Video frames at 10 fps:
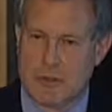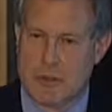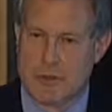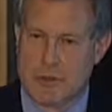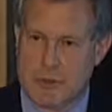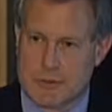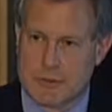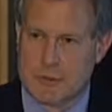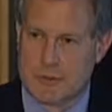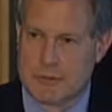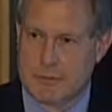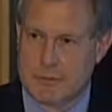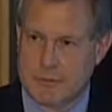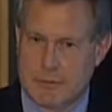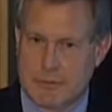their juice?
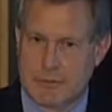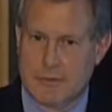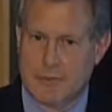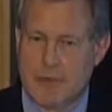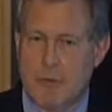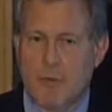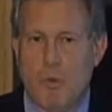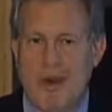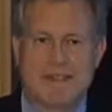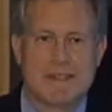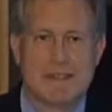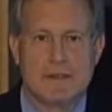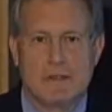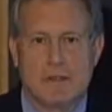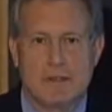From what?
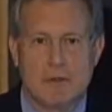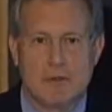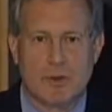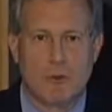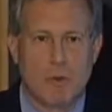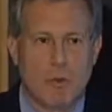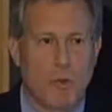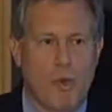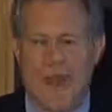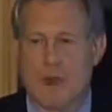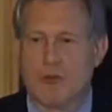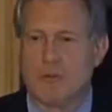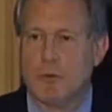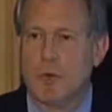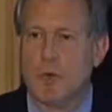From where?
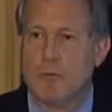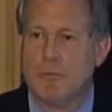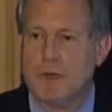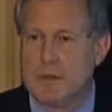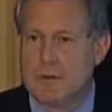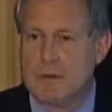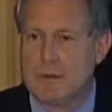From whom?